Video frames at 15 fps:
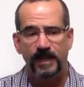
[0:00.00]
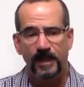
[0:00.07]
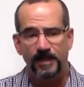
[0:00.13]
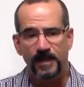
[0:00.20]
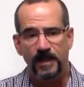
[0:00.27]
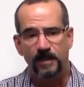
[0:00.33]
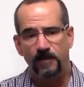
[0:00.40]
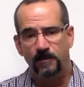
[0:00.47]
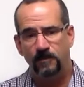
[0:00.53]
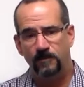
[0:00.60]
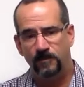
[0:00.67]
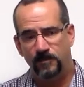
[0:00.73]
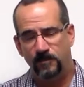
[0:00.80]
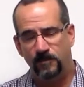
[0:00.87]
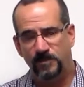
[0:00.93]
And then
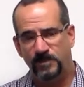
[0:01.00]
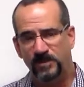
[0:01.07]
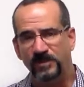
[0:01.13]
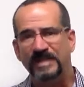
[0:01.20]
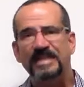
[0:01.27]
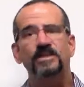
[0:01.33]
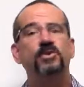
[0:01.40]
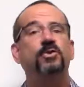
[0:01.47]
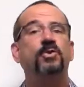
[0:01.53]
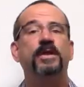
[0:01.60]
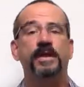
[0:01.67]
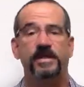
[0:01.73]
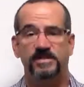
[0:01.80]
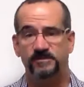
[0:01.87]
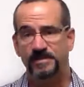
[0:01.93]
glean
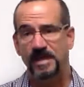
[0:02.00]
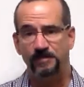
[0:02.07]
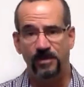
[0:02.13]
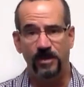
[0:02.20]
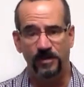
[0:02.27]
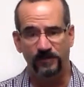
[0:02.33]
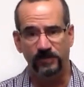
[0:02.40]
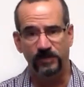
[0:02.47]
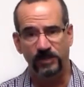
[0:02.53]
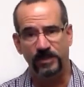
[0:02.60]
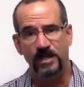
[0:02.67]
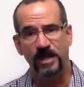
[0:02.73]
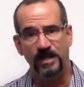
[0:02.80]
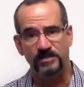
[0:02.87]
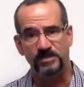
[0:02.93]
learnings from that part of your
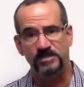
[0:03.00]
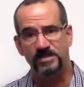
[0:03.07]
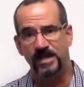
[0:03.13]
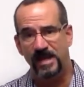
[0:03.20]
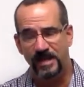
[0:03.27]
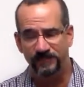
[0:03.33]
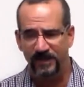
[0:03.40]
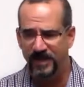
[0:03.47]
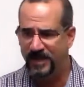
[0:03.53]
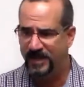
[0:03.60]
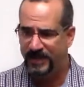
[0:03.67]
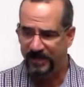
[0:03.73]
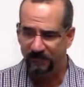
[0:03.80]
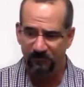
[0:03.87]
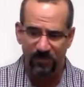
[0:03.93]
unconscious, kind of
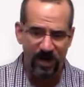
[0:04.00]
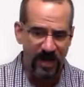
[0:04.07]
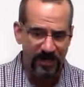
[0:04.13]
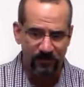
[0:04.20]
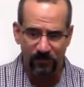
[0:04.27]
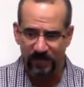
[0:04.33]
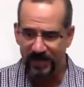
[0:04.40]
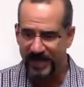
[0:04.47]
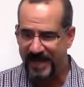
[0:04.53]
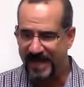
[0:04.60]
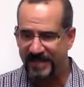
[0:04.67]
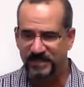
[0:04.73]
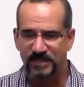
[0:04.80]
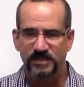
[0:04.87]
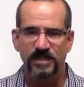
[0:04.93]
embody what it
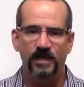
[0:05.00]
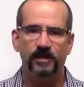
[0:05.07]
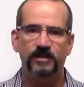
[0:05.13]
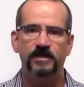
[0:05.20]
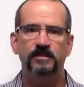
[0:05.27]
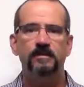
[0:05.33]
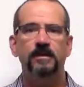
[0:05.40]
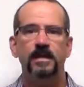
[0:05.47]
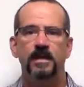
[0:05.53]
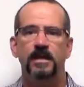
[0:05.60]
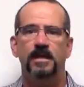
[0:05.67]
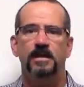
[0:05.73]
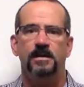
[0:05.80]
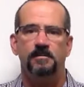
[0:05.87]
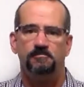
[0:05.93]
has to tell you,
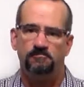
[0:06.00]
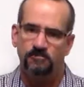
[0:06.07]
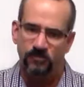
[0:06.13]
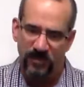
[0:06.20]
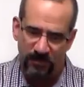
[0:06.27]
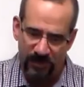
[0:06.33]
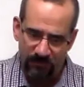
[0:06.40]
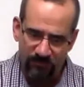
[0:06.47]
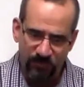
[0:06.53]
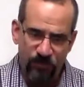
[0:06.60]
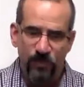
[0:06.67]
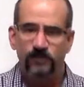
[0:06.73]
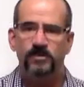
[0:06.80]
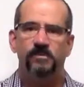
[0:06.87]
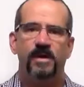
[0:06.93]

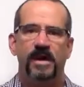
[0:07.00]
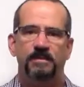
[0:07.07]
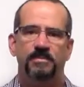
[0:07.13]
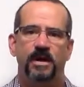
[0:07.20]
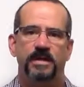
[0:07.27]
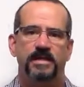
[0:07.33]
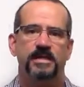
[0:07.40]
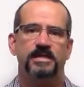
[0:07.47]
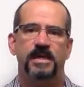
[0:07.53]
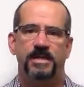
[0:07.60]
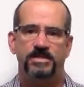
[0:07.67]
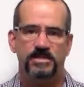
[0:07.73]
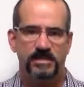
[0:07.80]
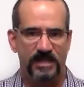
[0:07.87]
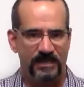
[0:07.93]
improve your mind-body
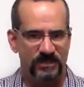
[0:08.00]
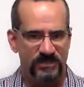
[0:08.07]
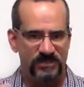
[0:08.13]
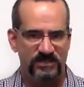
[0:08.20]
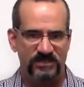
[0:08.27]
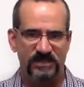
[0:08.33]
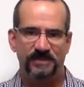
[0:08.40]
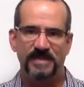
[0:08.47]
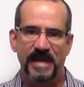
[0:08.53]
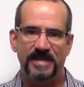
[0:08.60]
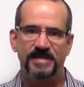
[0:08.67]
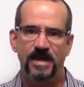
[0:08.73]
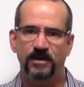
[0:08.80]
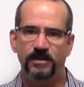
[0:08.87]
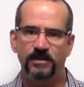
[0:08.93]
connection, and sit
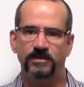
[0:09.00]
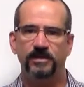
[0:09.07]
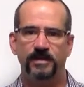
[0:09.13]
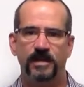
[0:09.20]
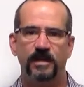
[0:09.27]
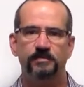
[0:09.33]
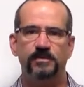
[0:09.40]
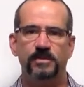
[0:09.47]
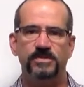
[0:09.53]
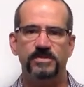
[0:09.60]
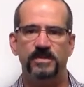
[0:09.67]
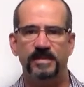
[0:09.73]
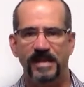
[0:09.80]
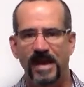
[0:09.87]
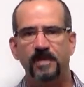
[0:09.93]
that down into your Kenpo
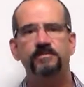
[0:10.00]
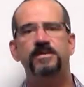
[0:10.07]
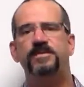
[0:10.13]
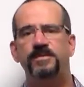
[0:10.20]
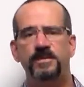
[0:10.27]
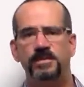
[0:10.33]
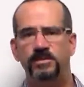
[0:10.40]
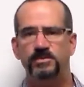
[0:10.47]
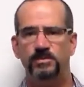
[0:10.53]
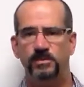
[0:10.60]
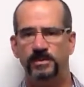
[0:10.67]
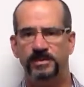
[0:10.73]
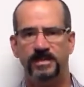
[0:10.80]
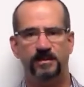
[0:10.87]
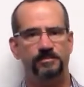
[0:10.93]
so that everything you
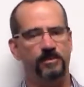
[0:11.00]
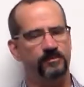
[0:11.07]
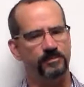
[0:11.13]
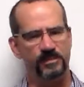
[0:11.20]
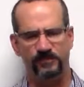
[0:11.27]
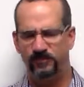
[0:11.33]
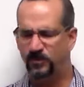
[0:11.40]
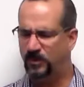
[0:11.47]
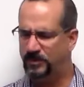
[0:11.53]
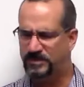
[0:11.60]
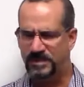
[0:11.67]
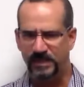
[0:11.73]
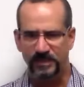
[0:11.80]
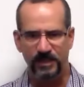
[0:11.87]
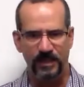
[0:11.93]
do in Kenpo, from your
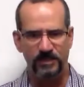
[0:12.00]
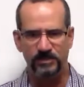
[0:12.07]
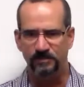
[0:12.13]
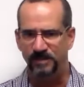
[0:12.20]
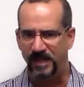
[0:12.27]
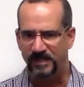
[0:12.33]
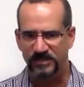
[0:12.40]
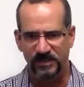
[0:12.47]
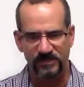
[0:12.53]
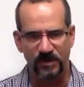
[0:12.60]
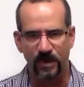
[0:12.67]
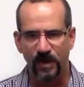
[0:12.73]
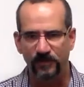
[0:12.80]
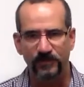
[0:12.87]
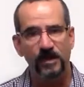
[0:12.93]
forms, techniques, your basics,
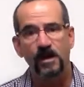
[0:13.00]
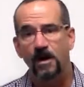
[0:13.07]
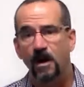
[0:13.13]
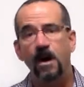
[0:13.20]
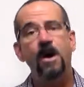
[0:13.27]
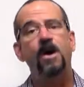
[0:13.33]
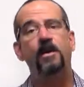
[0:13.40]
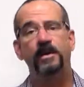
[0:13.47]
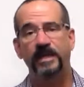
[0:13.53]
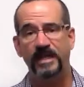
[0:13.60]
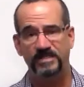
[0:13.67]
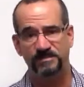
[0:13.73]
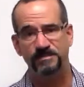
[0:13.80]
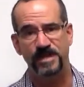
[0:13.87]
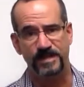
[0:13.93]
all of it, all
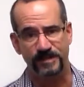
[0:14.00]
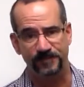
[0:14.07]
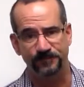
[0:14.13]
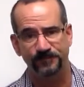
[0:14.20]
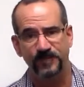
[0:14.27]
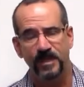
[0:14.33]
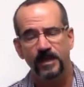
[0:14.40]
gets better.